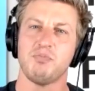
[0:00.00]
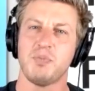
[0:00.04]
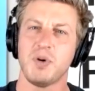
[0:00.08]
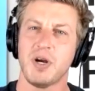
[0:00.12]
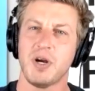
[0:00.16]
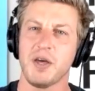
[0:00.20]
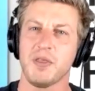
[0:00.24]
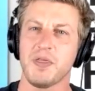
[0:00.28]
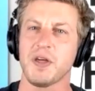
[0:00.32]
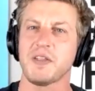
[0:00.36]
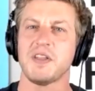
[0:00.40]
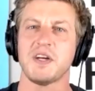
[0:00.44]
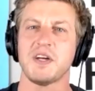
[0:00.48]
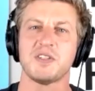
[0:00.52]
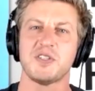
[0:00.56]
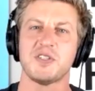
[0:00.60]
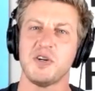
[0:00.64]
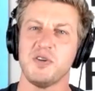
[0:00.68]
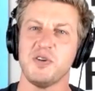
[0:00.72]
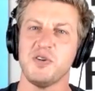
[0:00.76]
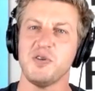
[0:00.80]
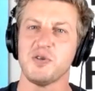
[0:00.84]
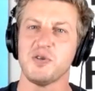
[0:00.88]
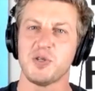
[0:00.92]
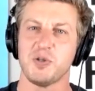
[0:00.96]
But I think that's
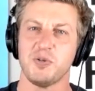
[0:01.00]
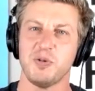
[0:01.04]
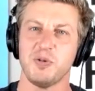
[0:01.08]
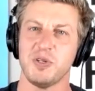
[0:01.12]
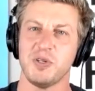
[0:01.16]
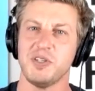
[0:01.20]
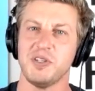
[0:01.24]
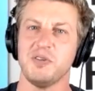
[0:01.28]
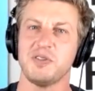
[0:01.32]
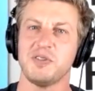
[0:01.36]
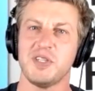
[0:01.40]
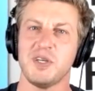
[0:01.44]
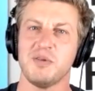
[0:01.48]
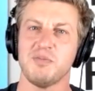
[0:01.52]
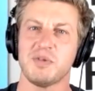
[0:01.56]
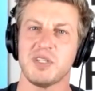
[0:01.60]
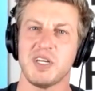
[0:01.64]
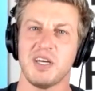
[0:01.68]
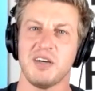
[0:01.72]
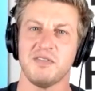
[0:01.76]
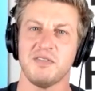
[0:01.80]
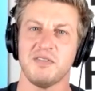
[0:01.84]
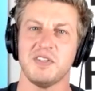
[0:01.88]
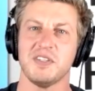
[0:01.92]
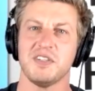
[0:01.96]
unusual. And you seem
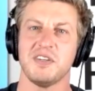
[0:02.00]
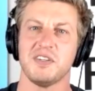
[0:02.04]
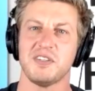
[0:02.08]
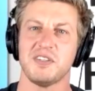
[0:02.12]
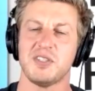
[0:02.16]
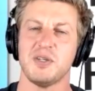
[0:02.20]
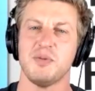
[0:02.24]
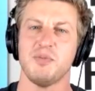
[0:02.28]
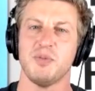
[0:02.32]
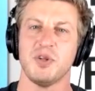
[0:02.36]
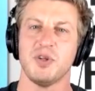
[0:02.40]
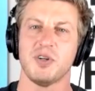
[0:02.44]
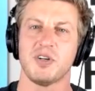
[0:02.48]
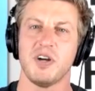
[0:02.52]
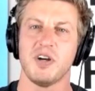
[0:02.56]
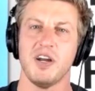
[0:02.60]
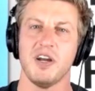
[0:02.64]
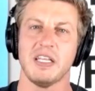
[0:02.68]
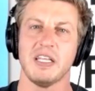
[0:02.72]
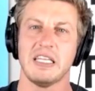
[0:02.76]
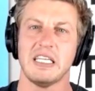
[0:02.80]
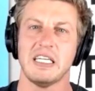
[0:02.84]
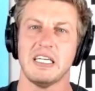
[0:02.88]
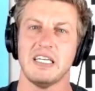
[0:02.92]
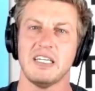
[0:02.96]
to have a similar
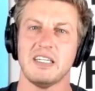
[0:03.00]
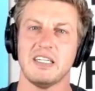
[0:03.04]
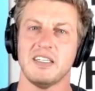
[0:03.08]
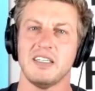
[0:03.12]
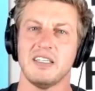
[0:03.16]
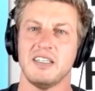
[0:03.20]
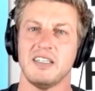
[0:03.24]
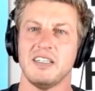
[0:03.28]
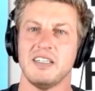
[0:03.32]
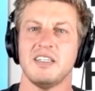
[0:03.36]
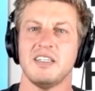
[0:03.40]
kind of thing.